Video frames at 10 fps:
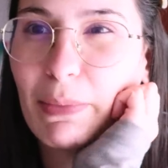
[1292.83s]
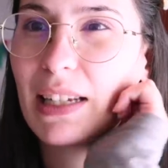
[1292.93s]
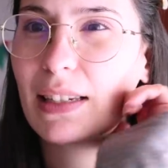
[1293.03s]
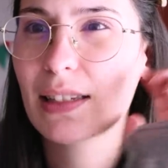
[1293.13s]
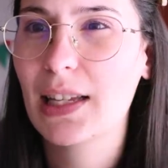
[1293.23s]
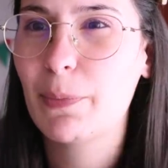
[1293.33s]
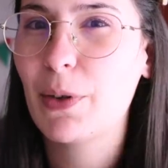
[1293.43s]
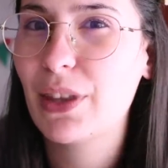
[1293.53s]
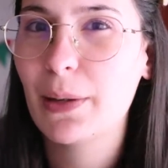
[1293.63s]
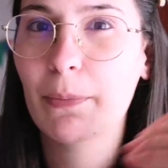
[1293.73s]
because some
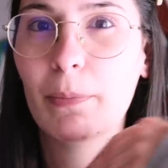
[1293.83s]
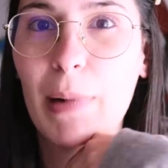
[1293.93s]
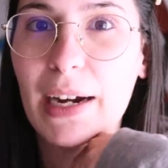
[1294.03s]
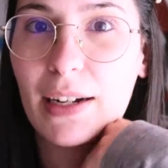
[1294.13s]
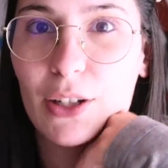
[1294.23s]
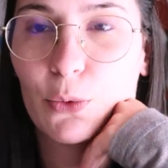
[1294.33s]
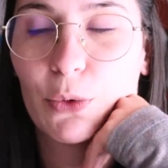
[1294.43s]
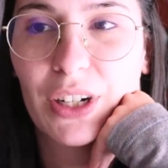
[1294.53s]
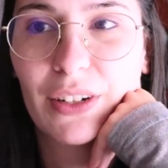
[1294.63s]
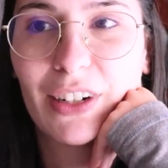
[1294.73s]
of them might not
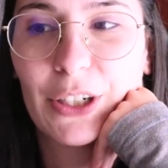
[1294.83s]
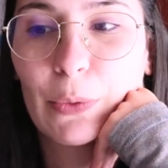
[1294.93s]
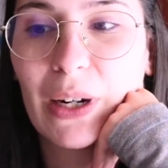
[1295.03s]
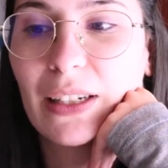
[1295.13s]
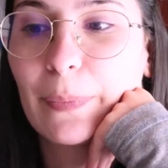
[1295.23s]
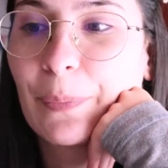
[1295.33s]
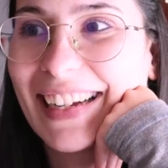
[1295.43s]
work very well.